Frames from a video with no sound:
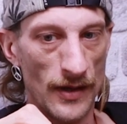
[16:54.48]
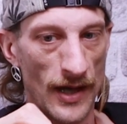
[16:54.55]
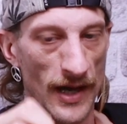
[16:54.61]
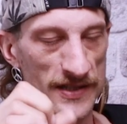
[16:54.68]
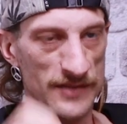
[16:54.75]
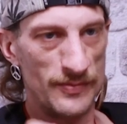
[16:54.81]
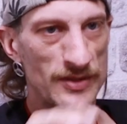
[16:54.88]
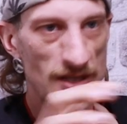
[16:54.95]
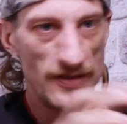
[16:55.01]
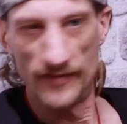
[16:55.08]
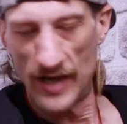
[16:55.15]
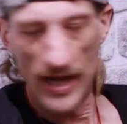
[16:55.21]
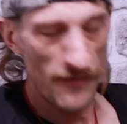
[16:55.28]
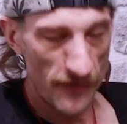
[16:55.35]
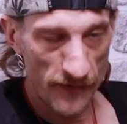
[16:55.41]
has to be
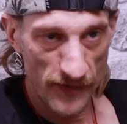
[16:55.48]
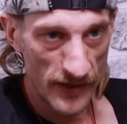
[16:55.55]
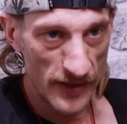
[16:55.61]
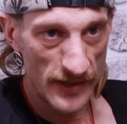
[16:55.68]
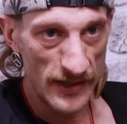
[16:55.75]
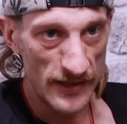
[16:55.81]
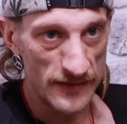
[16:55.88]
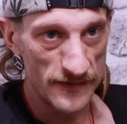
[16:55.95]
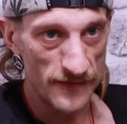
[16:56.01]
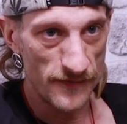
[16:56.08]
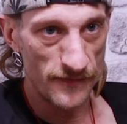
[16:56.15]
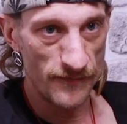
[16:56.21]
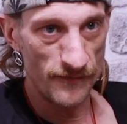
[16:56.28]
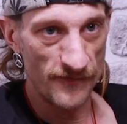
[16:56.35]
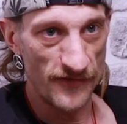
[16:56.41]
given everything it needs
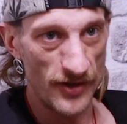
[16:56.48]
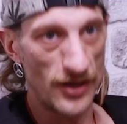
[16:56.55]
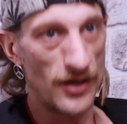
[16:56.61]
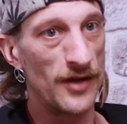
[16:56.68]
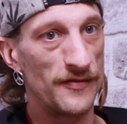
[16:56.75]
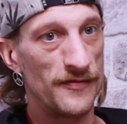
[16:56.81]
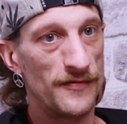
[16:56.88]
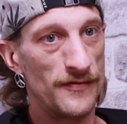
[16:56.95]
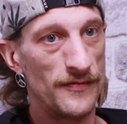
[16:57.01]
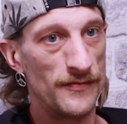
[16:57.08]
for life.